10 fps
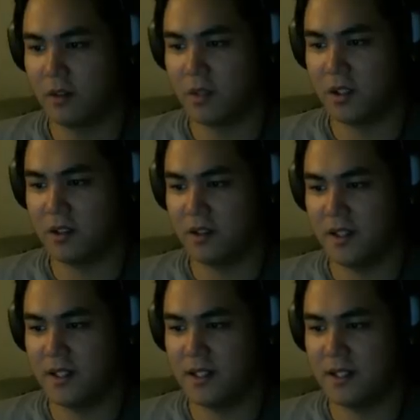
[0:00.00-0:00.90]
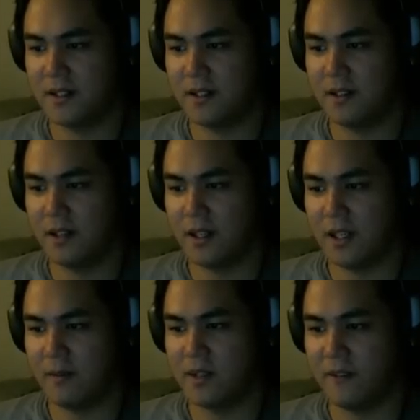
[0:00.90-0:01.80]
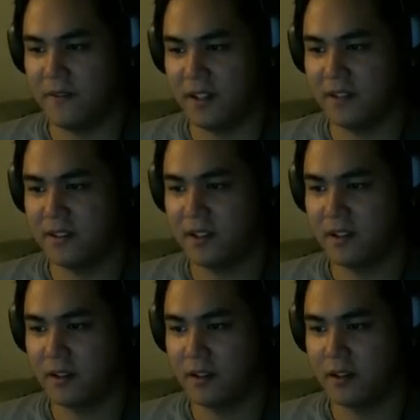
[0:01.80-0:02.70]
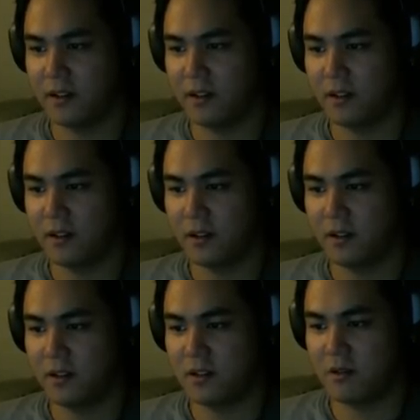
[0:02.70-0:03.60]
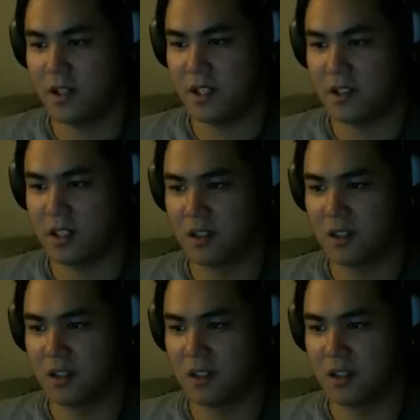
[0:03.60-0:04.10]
But isn't this an empty field? Strange.